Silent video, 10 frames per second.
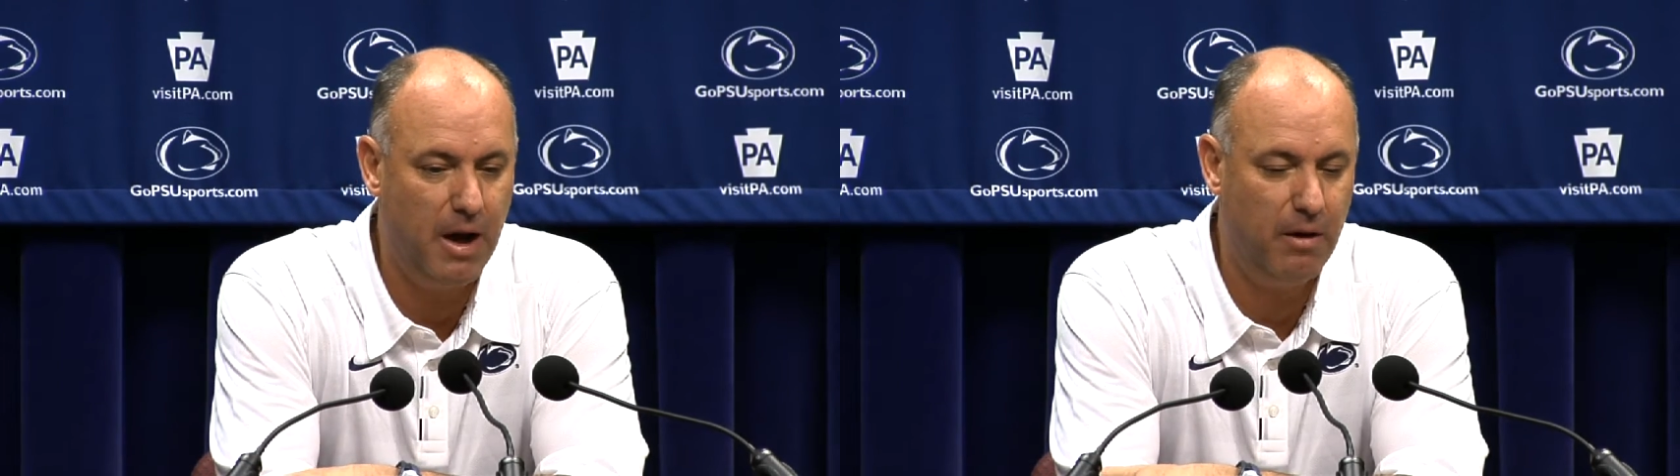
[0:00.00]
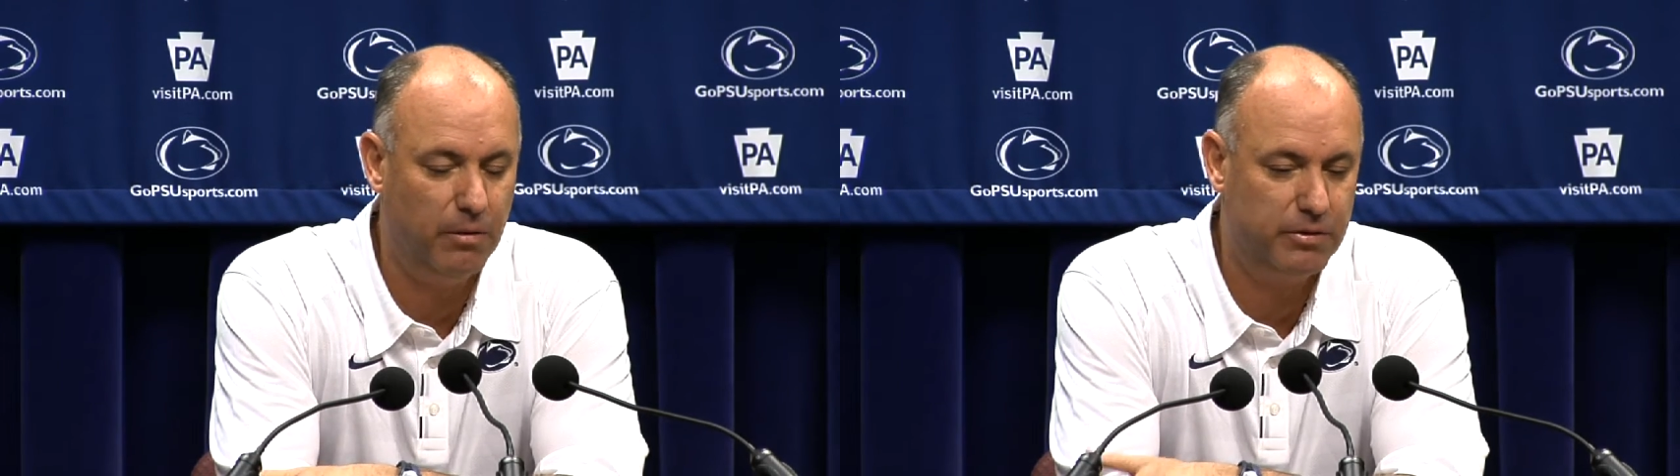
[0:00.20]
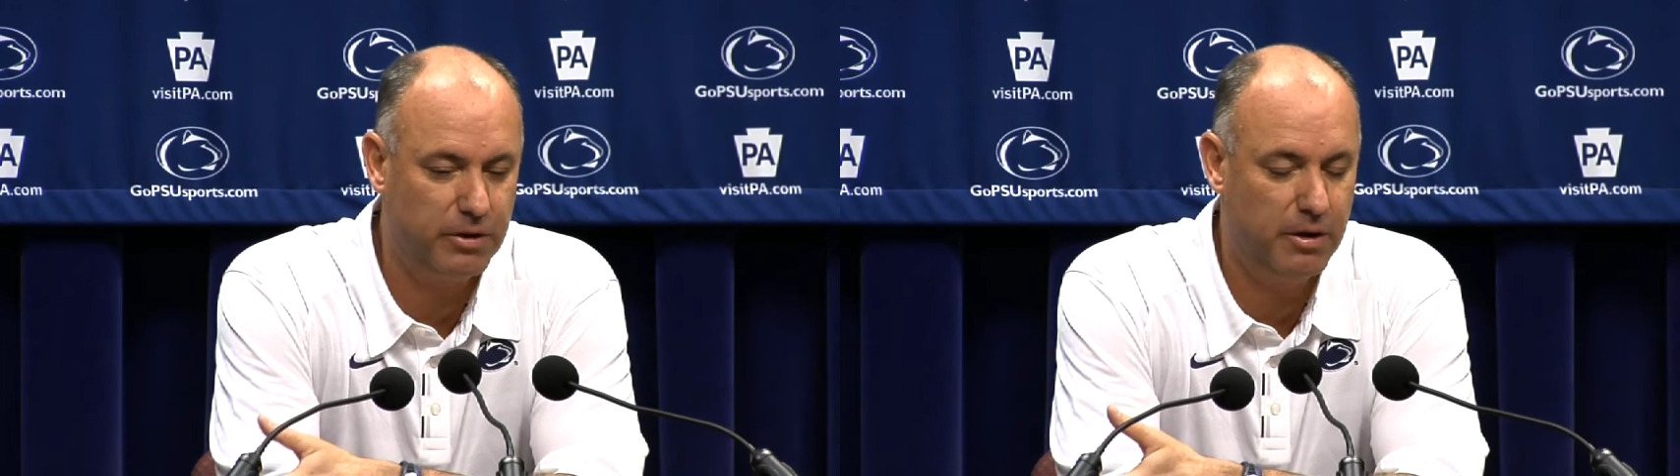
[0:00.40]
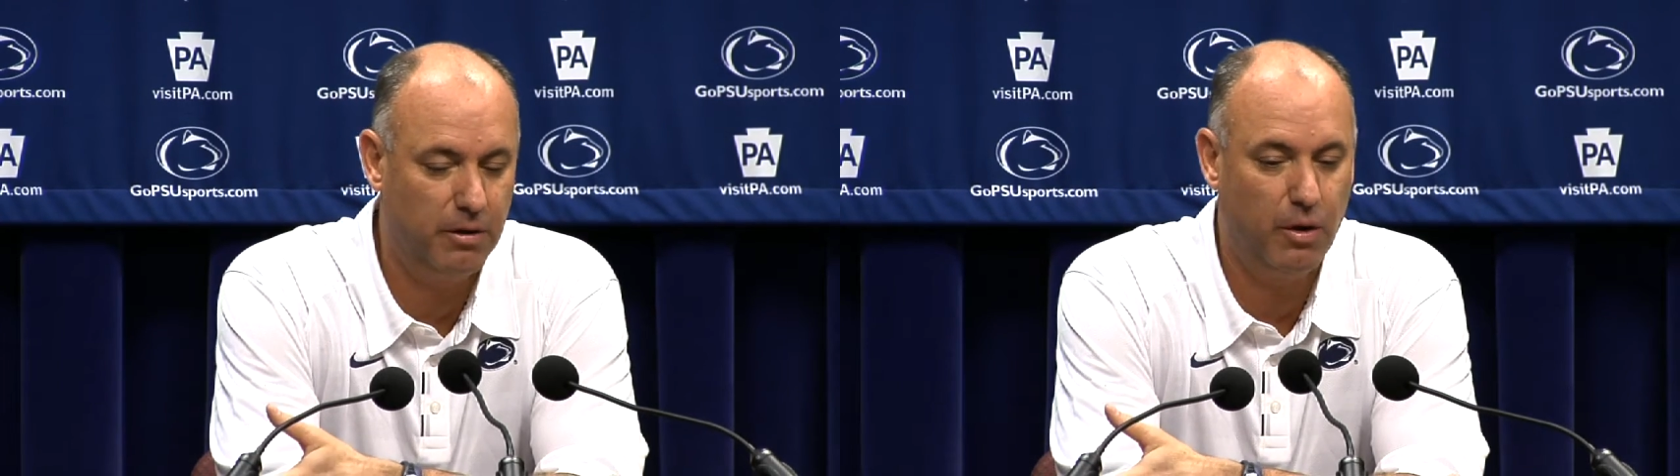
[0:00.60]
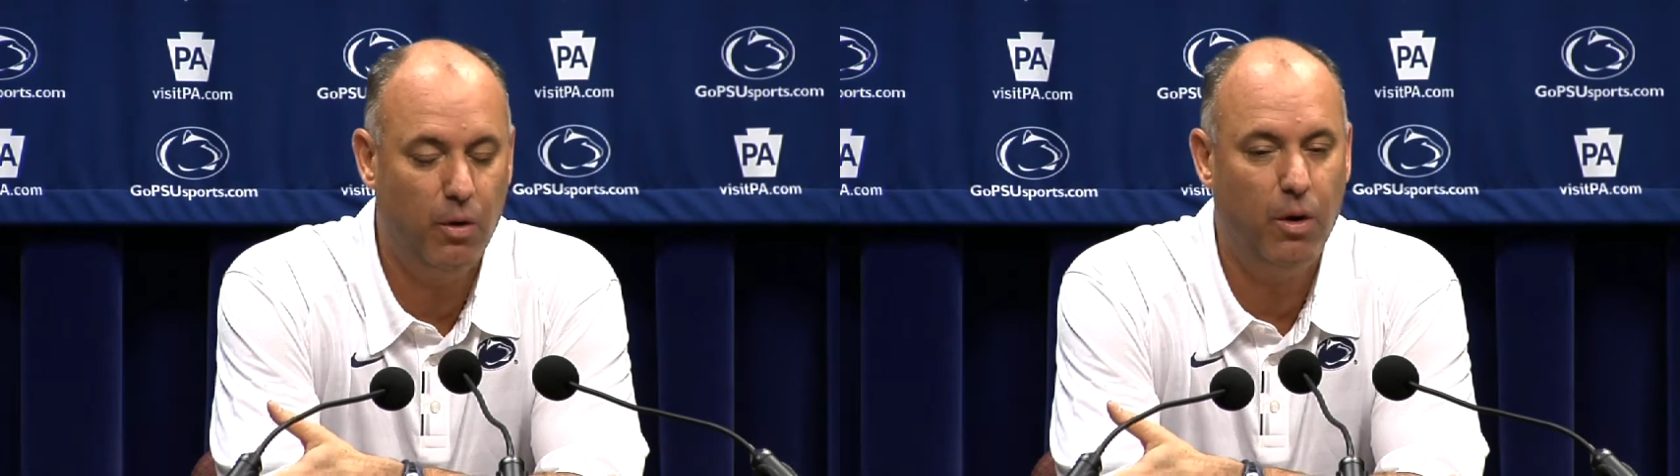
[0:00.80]
I don't sit here and
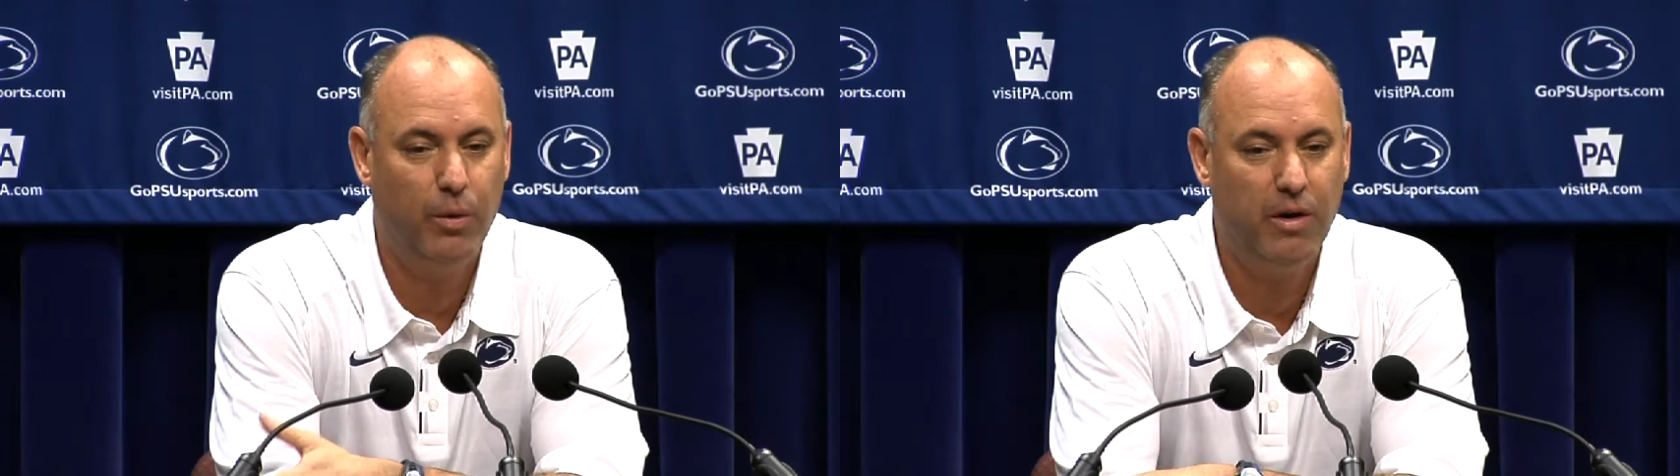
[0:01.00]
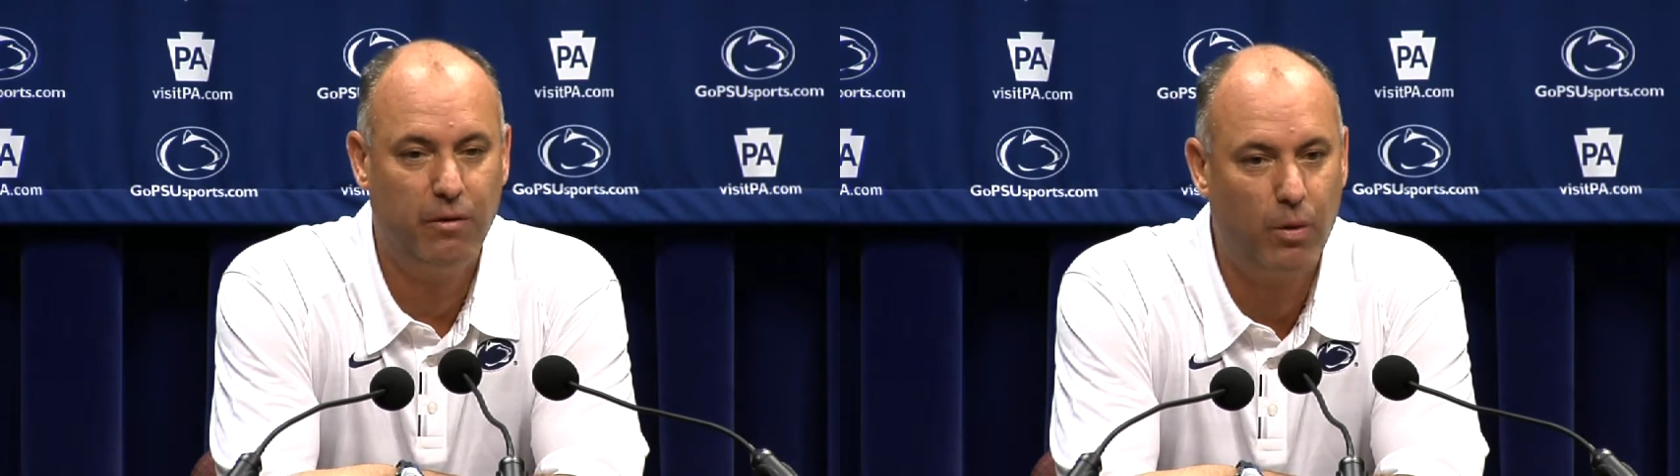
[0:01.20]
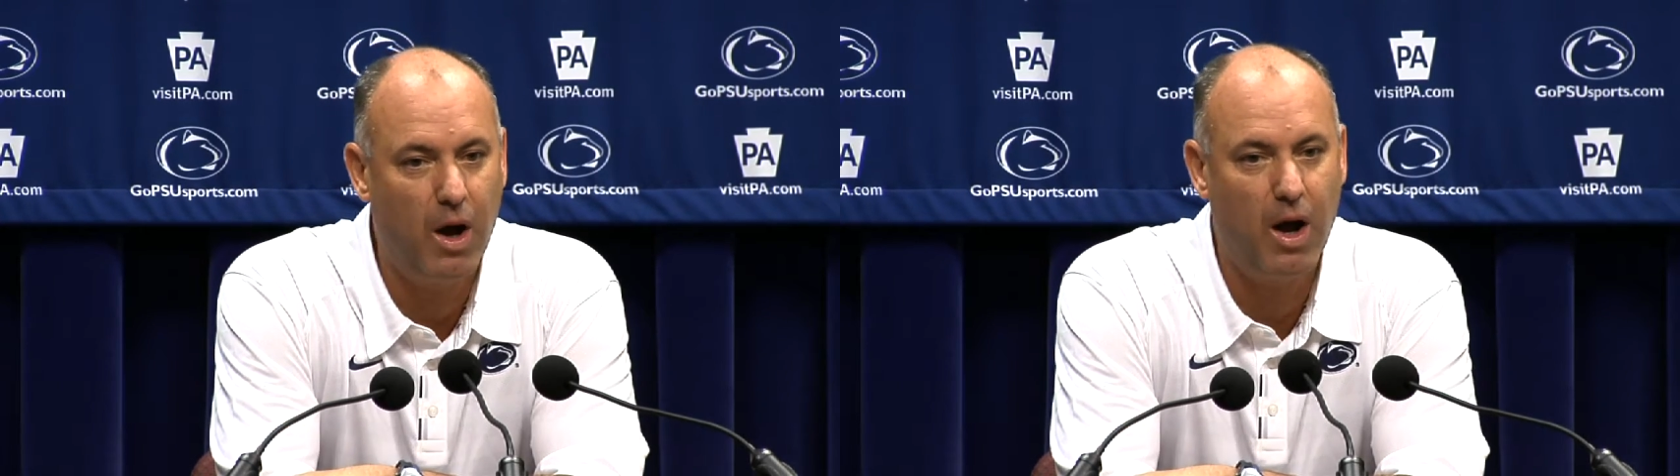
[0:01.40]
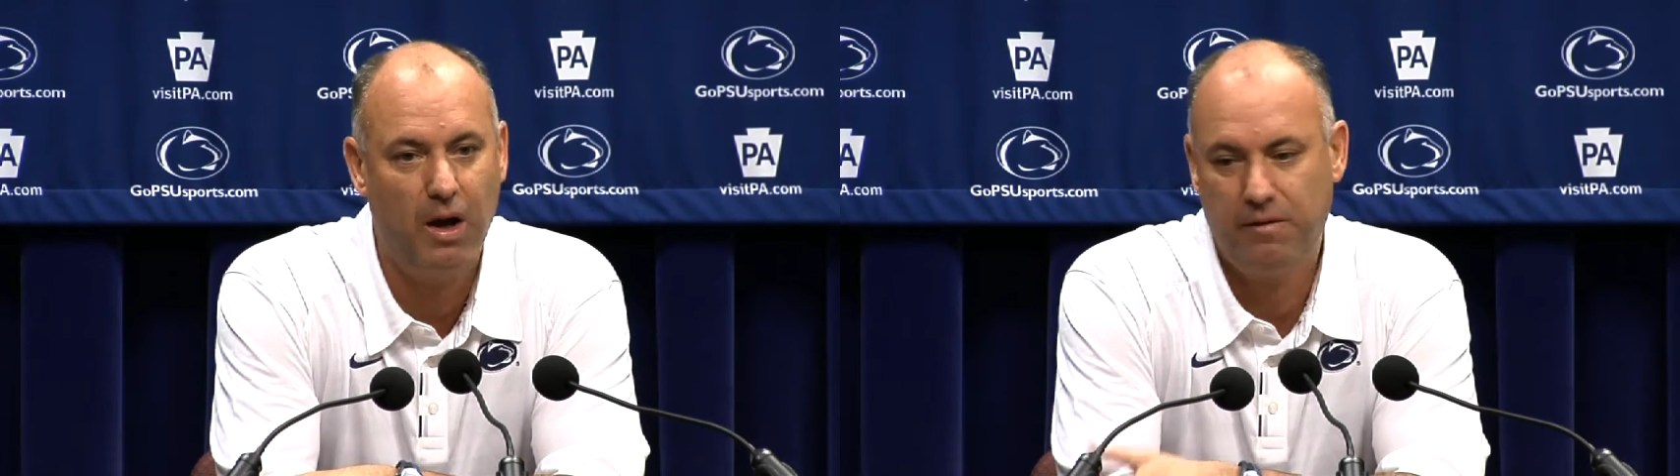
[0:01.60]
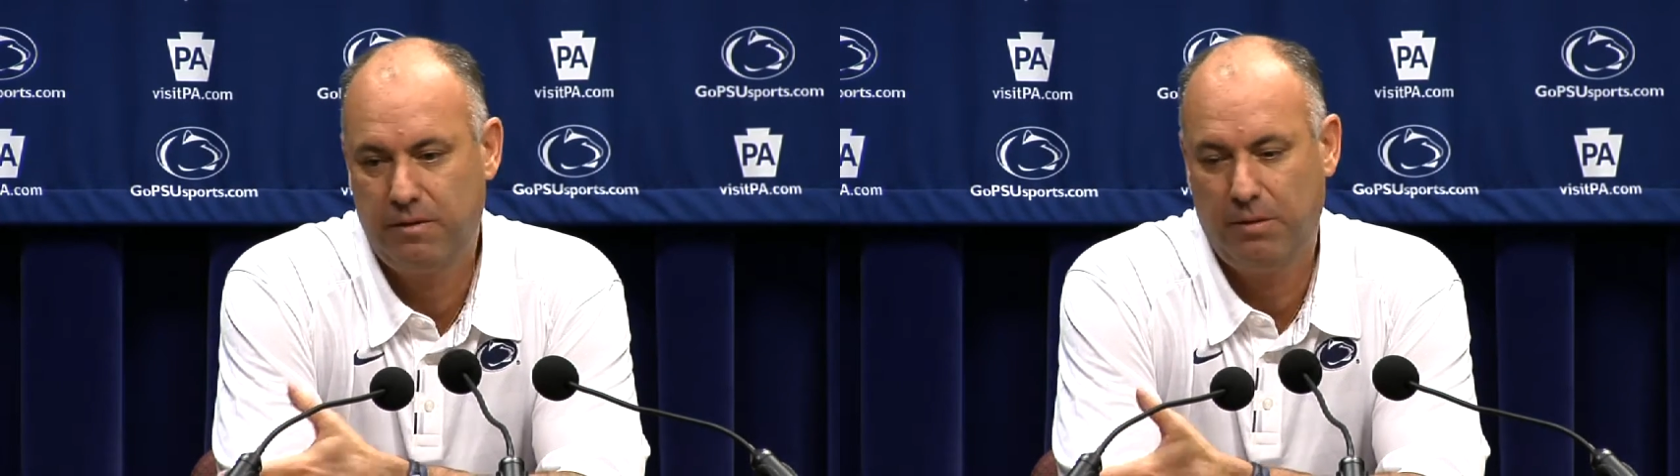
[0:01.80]
go, "Oh, we've arrived."